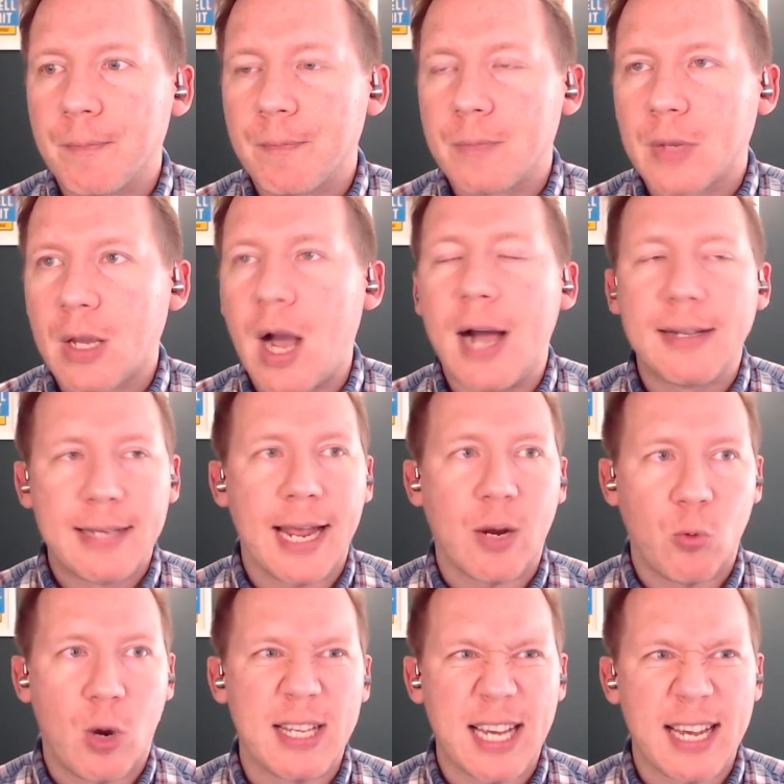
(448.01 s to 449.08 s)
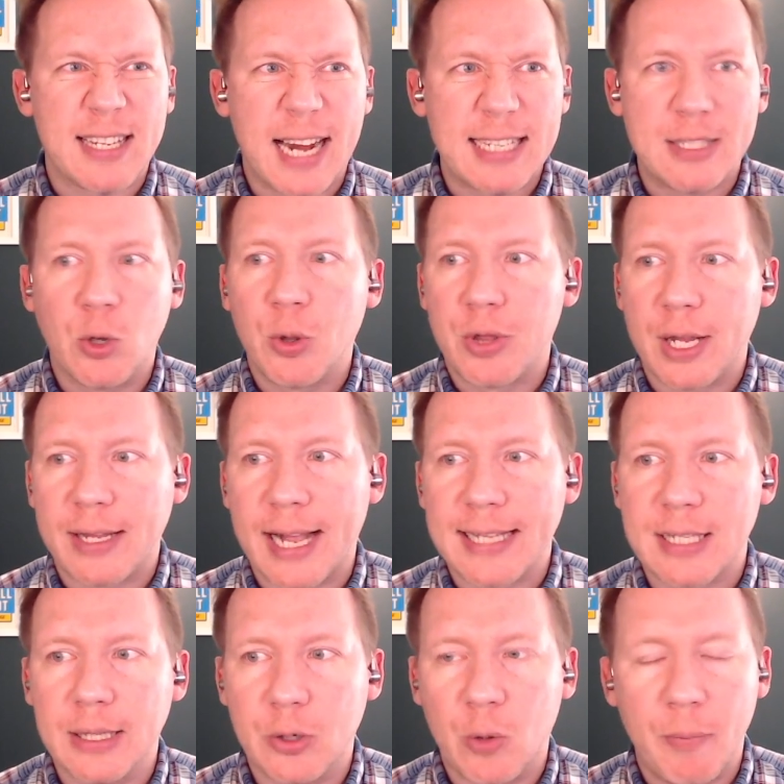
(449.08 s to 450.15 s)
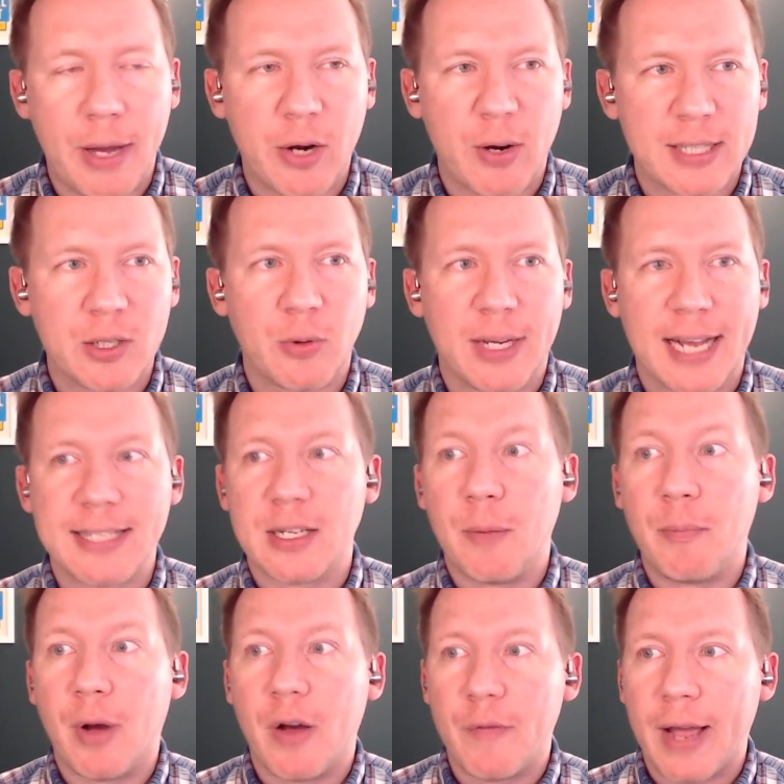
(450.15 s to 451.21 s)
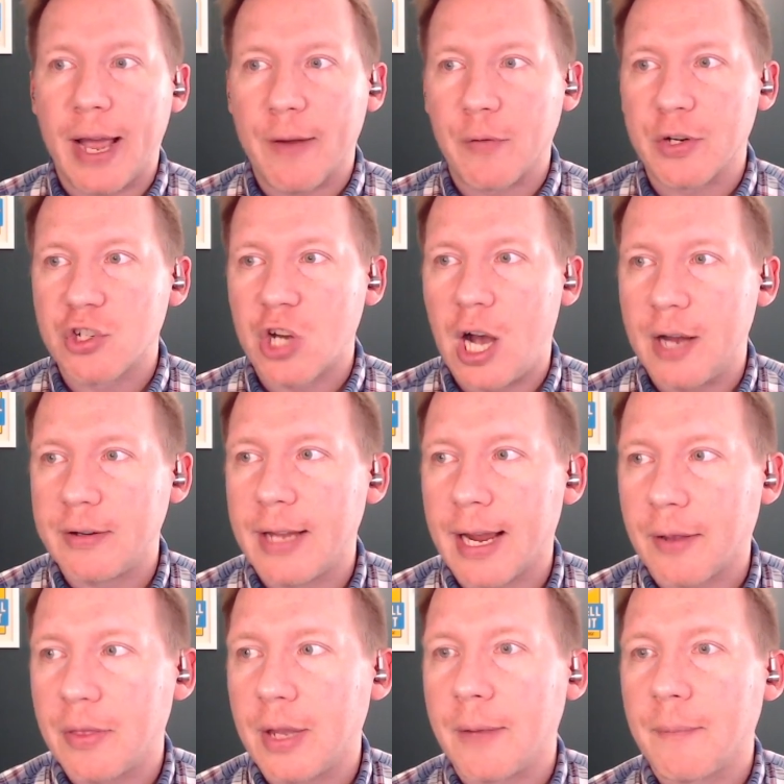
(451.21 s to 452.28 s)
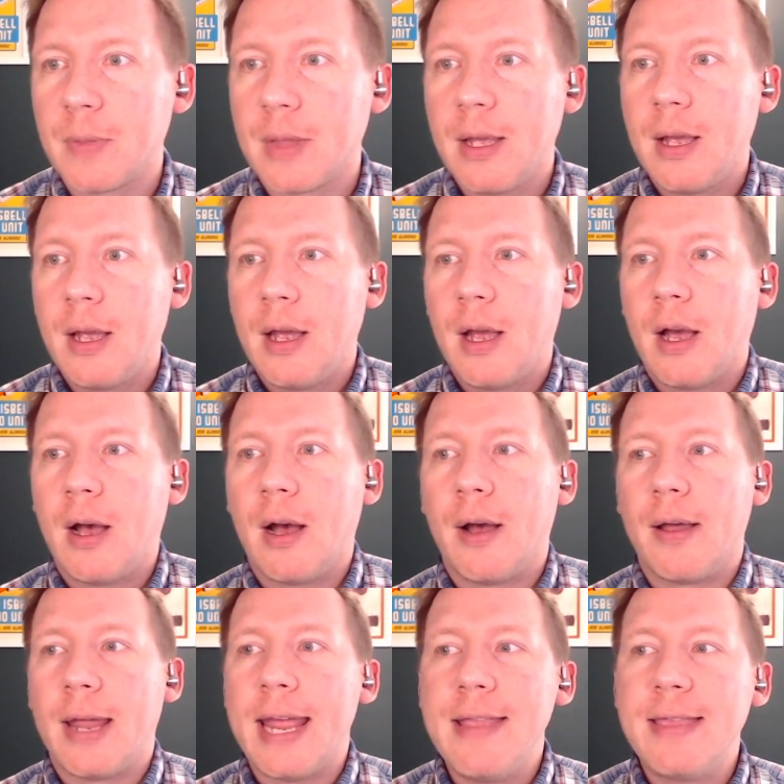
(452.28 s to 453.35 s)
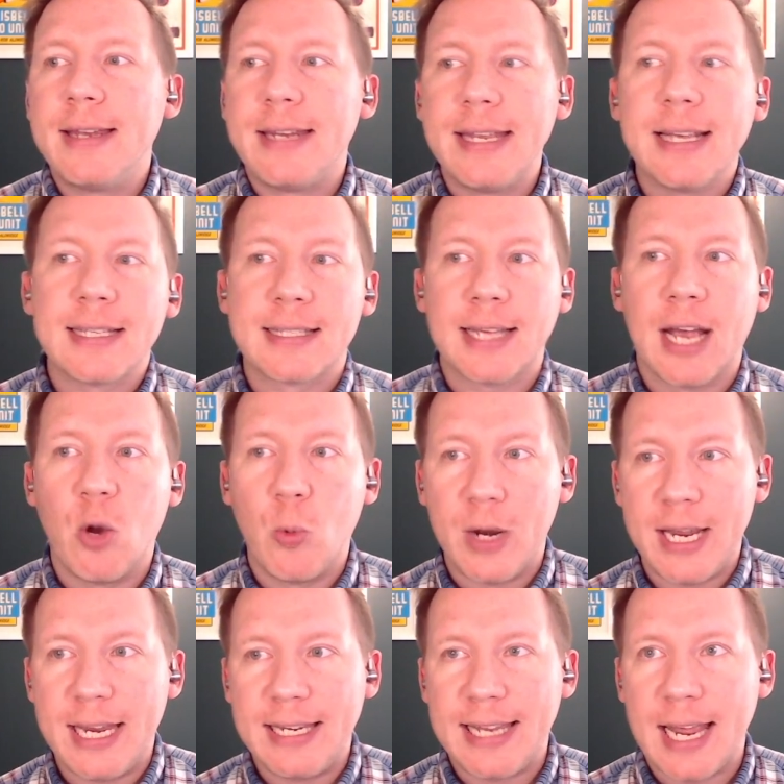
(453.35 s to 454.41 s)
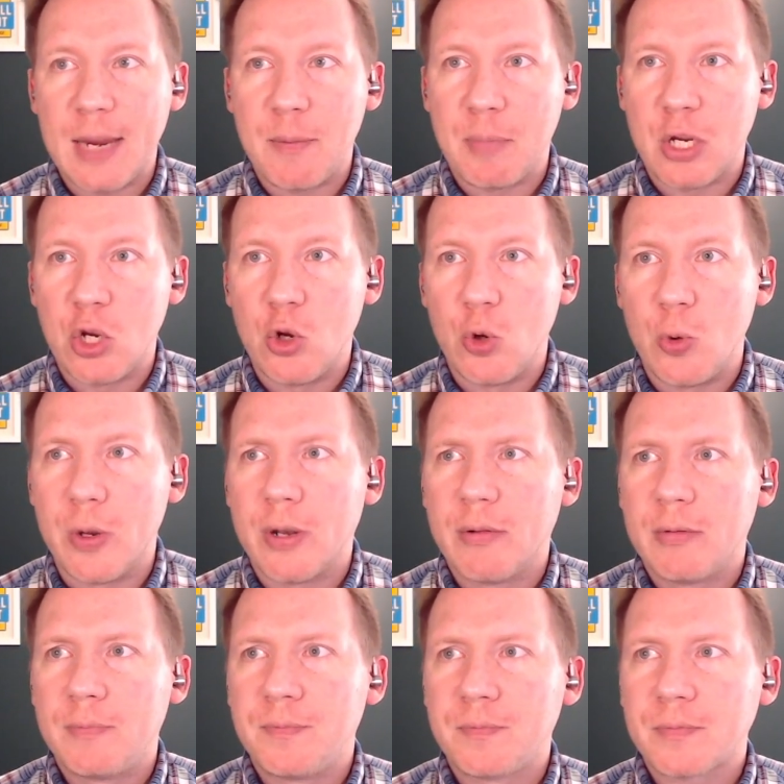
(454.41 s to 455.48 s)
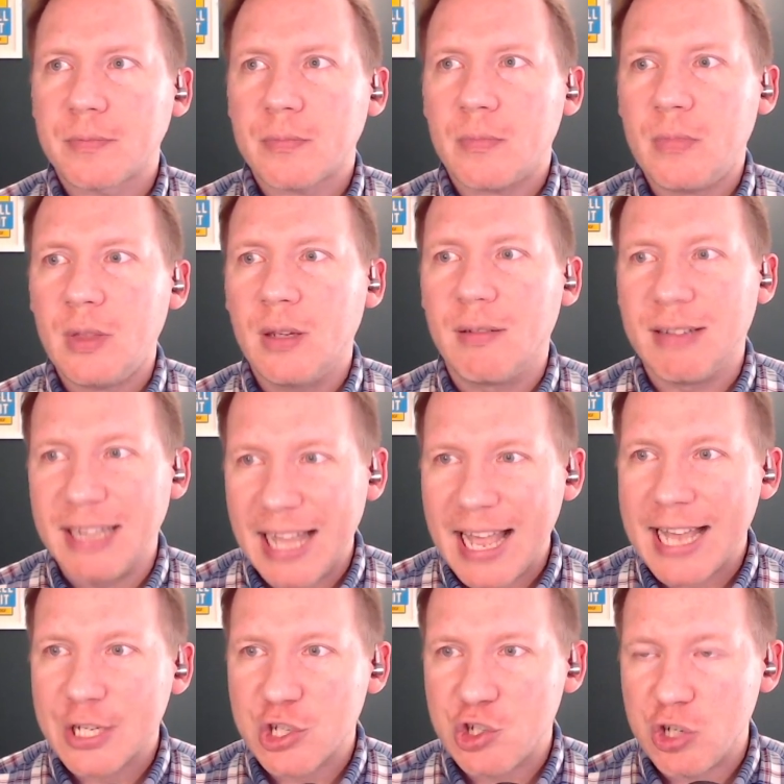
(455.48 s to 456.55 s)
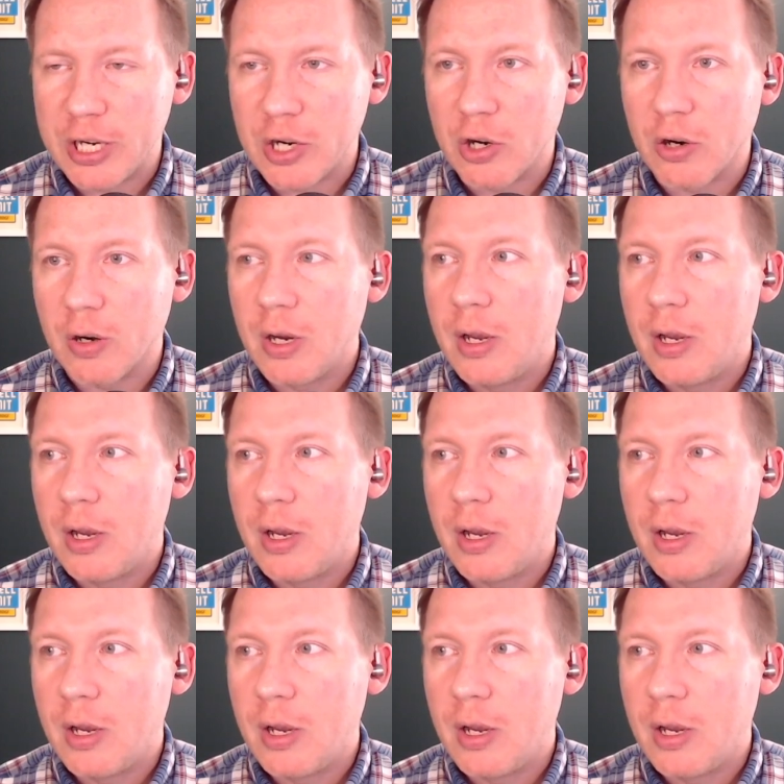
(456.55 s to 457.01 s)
Contact-wise, I still think that's a little better. I still think that's an above average contact thing. In the DSL when he debuted last year,